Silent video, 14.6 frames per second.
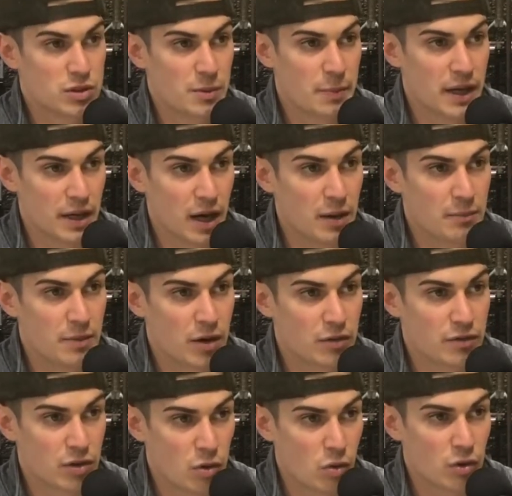to pick it up out of
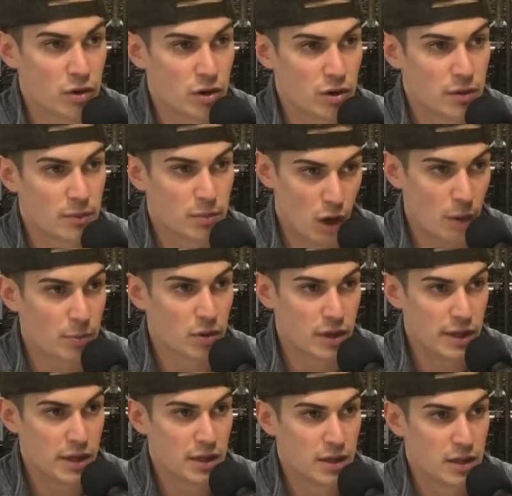the corner properly,